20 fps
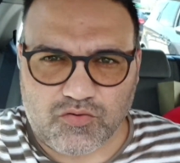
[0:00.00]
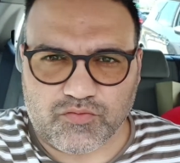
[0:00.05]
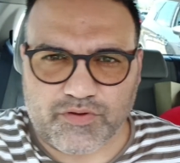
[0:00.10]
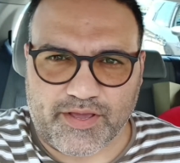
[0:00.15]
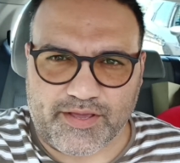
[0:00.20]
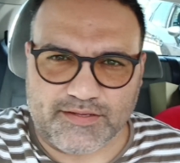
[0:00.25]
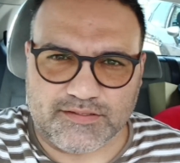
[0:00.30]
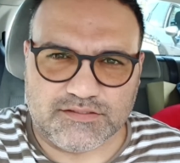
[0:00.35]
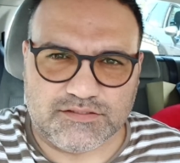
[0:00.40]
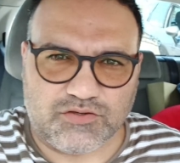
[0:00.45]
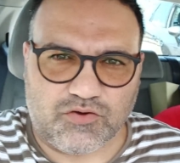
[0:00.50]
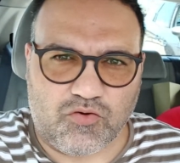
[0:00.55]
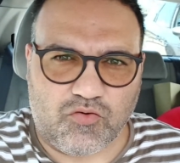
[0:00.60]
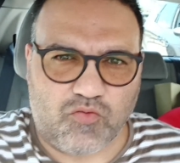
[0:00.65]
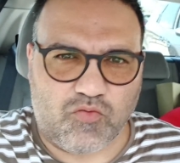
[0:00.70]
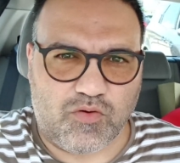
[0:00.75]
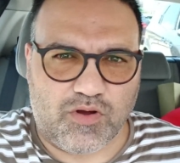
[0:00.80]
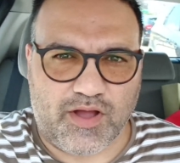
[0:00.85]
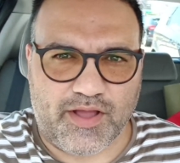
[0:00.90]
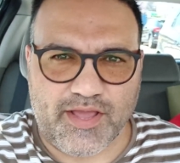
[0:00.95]
Okay,
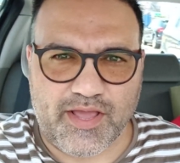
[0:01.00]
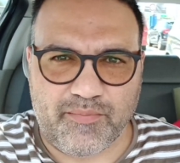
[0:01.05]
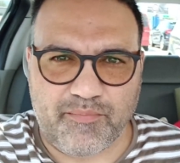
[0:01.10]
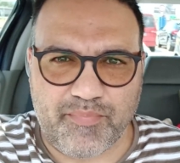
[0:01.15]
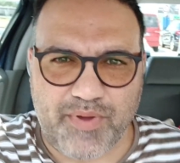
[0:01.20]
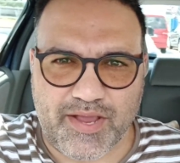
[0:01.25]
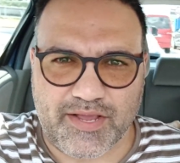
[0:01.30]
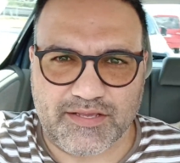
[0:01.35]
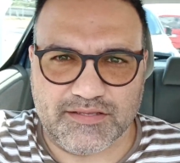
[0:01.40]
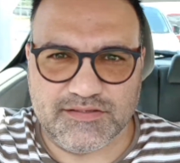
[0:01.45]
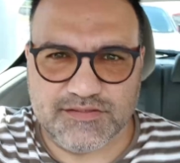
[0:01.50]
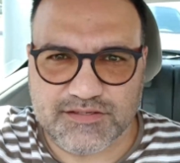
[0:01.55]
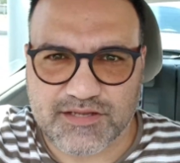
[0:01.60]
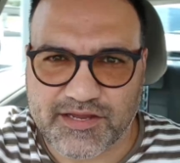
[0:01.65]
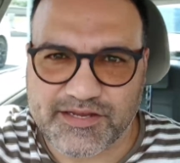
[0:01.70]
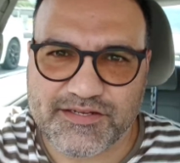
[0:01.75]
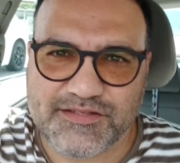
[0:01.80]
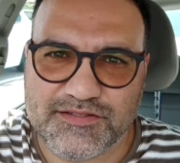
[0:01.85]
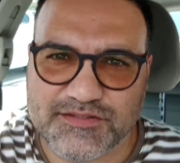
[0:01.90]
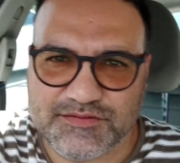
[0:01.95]
so I am back
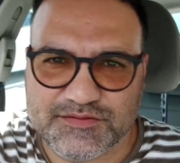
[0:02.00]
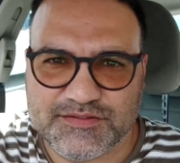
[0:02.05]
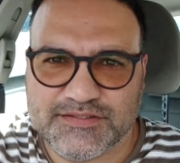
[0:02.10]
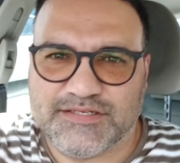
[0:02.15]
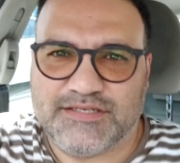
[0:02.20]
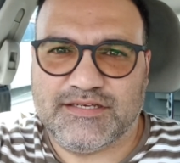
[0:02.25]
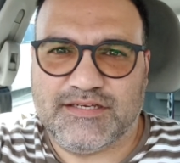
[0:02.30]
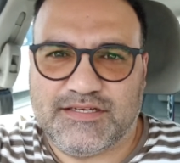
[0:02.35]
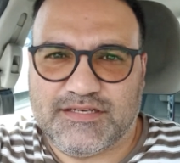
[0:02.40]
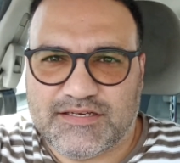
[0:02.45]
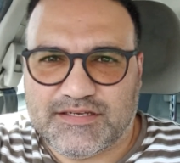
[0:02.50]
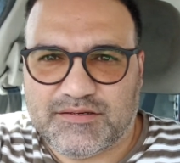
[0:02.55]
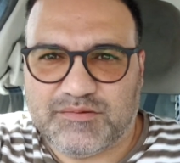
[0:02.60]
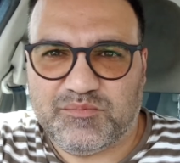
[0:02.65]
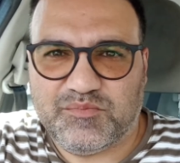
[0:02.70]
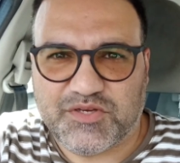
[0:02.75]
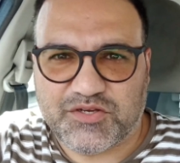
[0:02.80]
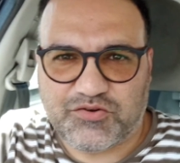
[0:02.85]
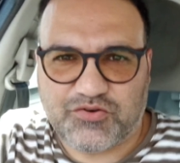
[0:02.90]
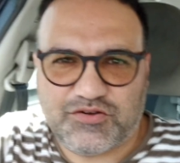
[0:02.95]
inside
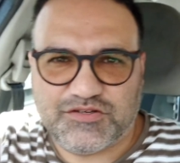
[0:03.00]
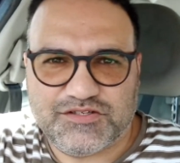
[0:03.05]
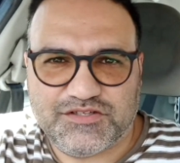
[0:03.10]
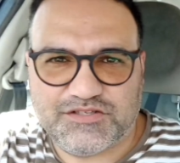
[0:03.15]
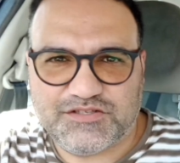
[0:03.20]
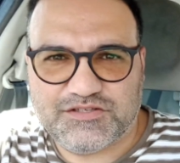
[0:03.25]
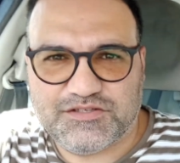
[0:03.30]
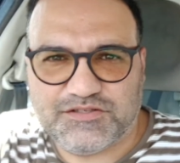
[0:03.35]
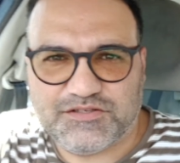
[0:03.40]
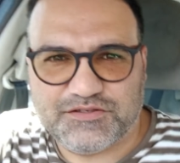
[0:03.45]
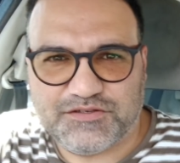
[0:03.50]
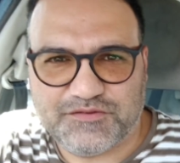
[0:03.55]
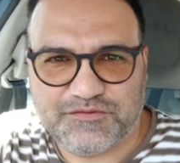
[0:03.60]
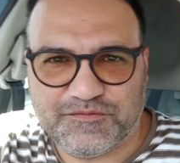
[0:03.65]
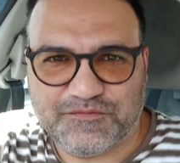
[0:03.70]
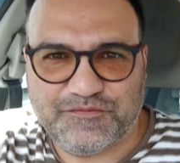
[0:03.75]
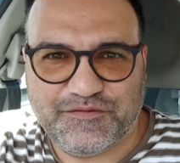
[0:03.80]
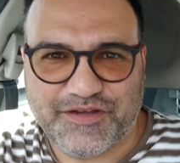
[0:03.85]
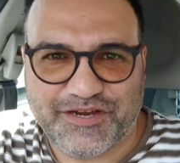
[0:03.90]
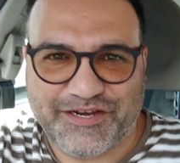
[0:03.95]
because it's
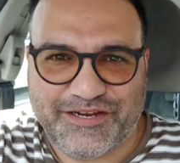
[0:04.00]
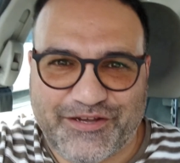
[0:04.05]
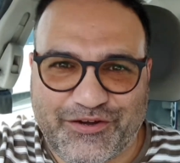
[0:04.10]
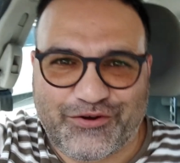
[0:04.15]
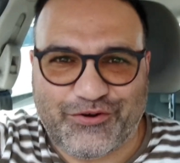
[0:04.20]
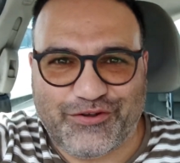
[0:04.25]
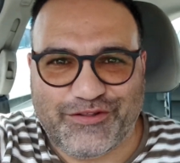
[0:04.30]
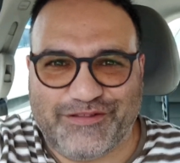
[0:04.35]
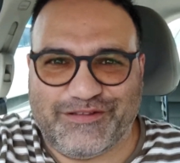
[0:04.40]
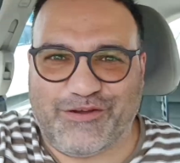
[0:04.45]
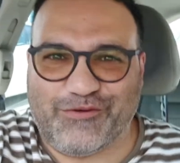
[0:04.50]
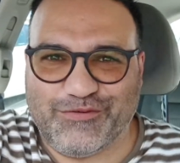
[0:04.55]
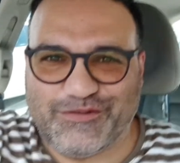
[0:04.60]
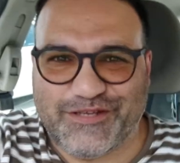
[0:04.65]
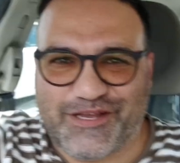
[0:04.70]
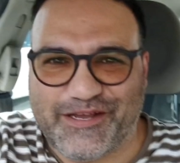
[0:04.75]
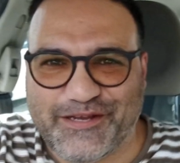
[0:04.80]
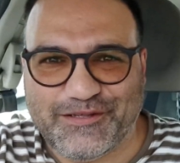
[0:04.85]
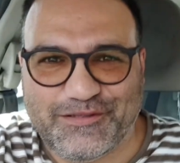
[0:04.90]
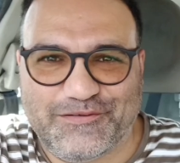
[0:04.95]
very hot
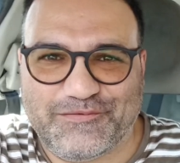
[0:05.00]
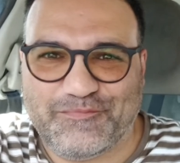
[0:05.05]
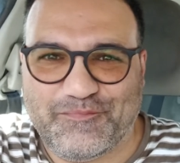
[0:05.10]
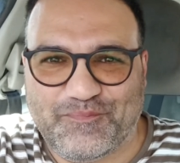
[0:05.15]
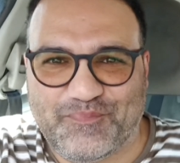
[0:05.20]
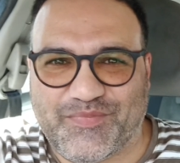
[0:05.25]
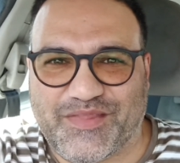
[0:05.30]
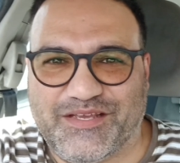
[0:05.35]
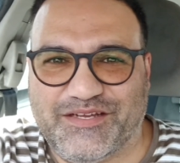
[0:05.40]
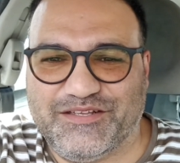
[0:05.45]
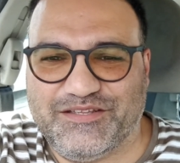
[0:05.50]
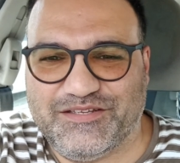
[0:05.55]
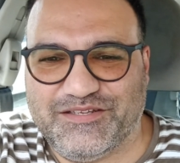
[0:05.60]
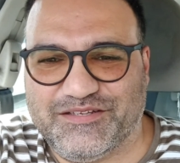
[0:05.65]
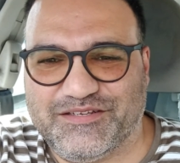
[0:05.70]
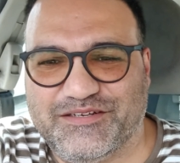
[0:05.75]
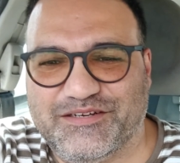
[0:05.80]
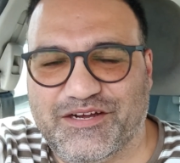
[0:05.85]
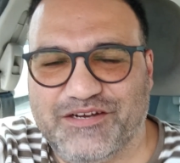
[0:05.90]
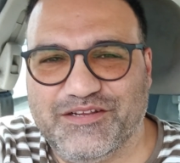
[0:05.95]
outside.
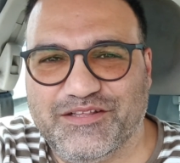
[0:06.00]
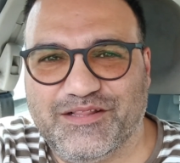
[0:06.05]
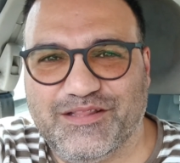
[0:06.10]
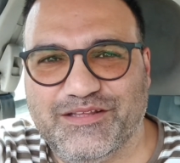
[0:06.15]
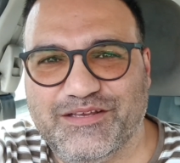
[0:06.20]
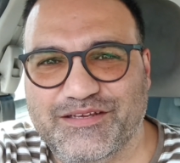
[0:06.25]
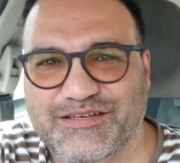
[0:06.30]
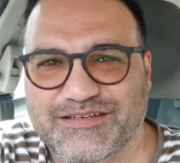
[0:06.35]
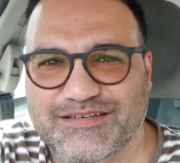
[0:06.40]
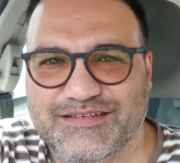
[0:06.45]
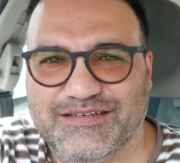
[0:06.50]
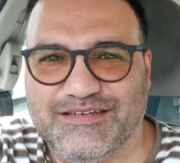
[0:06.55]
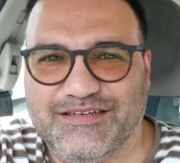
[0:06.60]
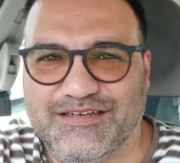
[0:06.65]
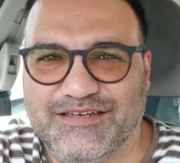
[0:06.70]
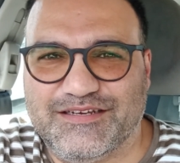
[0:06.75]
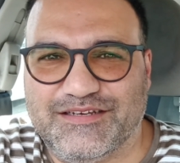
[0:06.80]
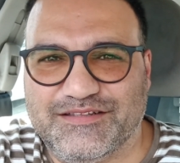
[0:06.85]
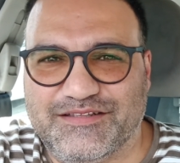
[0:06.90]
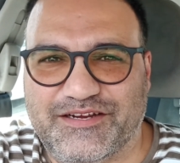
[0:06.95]
It's currently
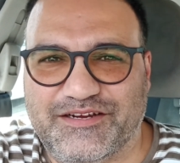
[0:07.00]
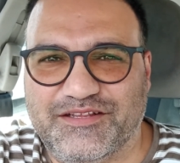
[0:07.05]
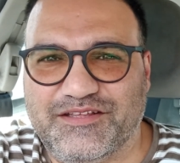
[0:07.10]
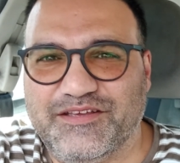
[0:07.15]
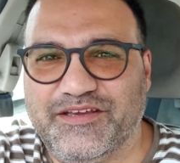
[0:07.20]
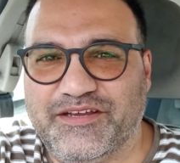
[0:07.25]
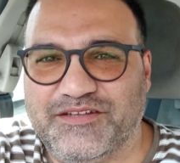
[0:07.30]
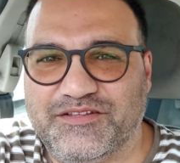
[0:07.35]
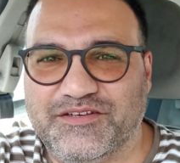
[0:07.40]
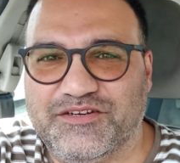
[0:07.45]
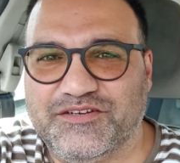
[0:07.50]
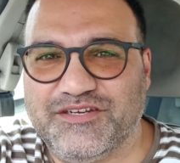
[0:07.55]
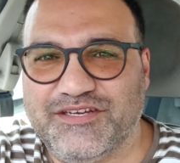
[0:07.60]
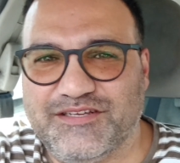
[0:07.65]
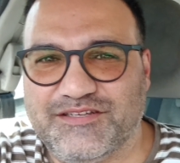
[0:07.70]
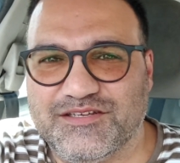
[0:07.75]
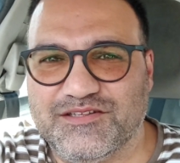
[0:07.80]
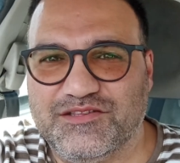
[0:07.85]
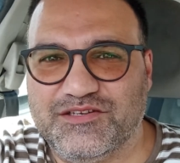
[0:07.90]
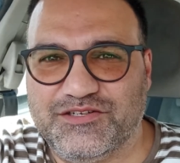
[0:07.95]
38
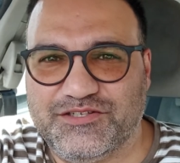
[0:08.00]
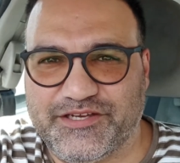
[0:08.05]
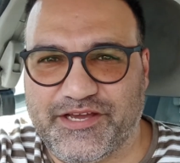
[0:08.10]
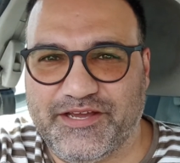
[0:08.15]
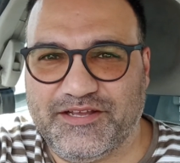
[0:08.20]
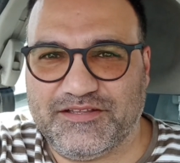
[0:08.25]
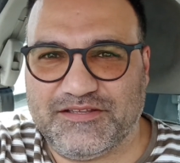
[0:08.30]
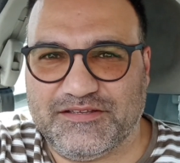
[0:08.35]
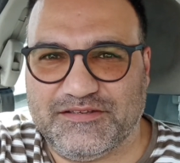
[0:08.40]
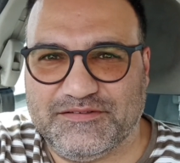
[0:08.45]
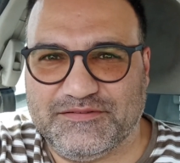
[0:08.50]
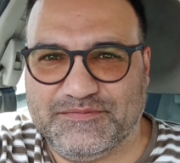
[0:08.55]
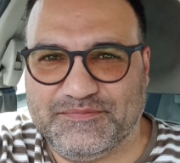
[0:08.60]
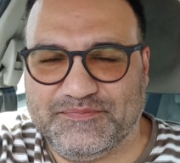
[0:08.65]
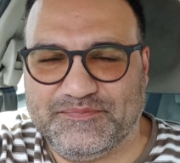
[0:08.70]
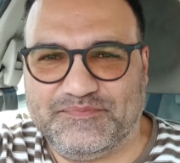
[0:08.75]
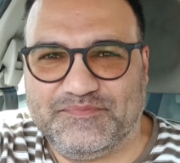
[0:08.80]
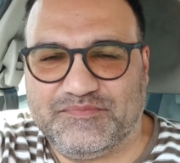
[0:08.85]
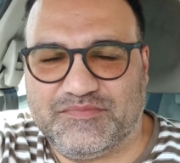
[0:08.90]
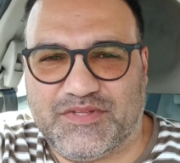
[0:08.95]
degrees in the shade,
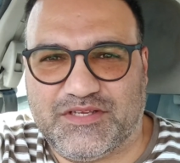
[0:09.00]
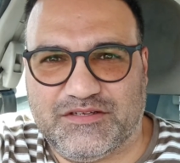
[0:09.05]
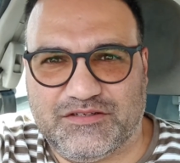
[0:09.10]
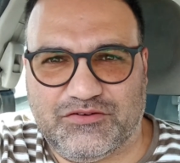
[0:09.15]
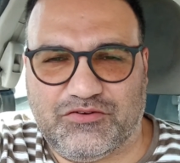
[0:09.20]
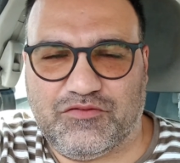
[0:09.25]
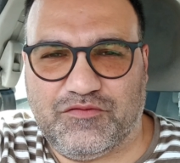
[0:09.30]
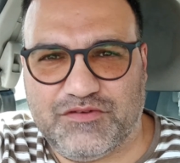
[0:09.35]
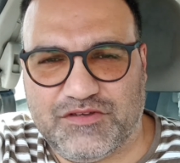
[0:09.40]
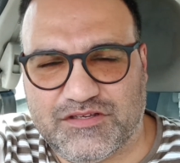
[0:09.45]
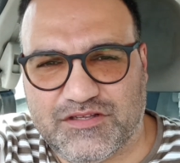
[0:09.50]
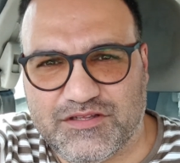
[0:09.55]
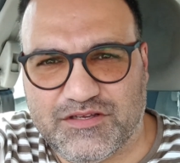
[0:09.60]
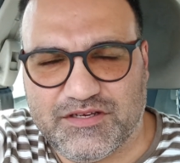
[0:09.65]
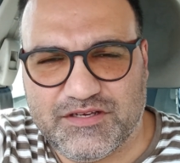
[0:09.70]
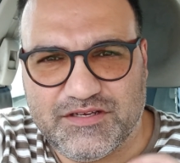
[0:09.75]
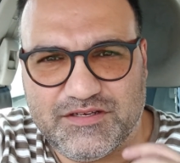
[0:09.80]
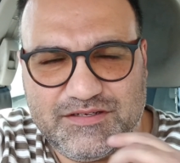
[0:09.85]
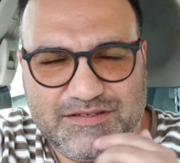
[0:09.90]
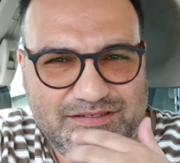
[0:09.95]
so
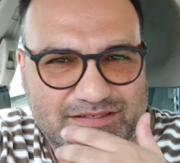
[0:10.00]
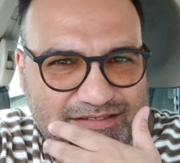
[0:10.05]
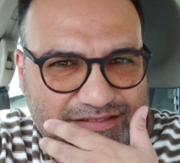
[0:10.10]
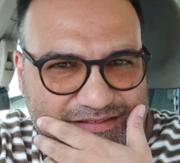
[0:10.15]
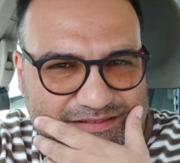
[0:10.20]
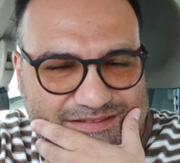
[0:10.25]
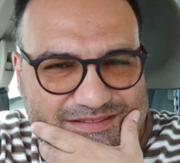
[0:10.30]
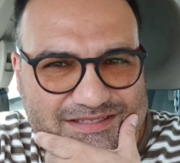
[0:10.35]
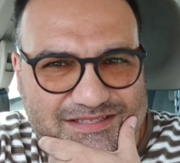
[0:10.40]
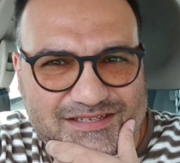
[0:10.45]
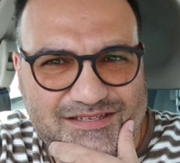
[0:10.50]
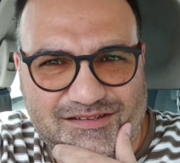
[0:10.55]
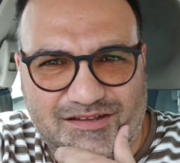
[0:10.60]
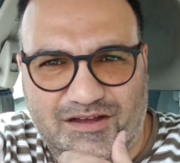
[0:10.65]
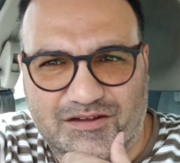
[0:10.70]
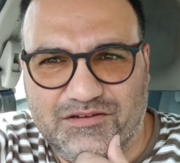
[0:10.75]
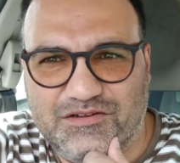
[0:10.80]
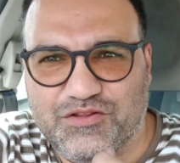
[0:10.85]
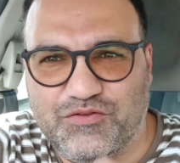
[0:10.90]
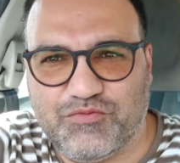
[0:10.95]
obviously in the
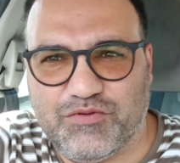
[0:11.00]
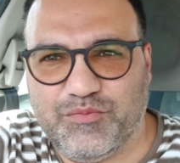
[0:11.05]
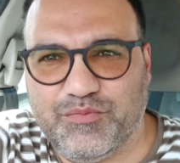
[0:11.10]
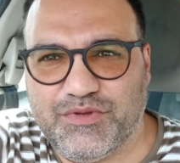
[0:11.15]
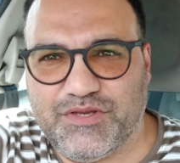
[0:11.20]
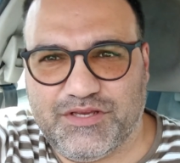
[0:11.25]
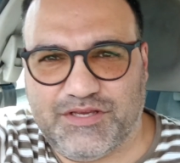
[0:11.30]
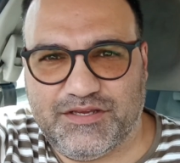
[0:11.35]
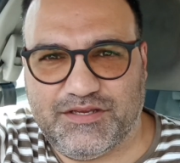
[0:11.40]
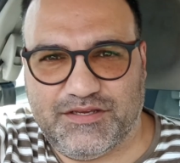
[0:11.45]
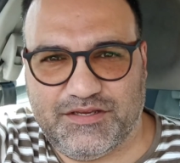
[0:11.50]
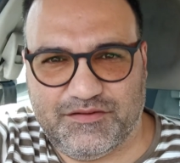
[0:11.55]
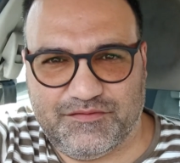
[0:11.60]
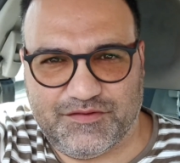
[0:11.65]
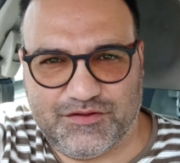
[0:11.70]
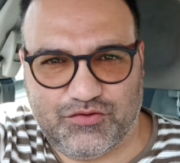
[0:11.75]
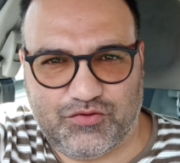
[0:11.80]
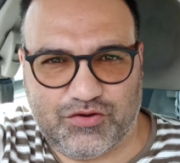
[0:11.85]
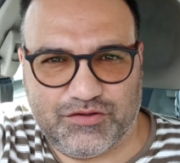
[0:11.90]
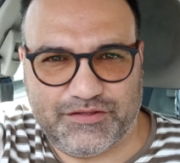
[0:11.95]
sun it will be
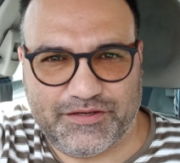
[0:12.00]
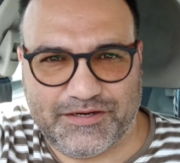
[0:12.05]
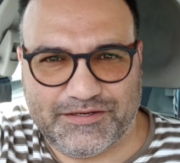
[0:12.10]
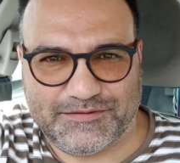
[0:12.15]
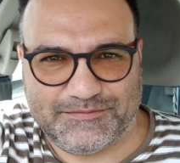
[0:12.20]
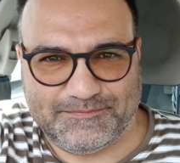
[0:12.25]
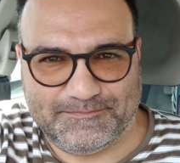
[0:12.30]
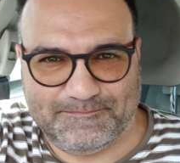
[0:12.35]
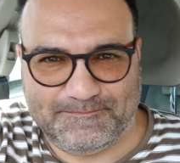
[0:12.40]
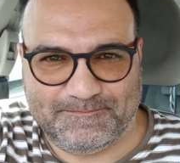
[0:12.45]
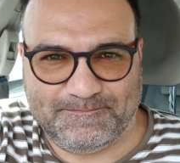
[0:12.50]
even hotter,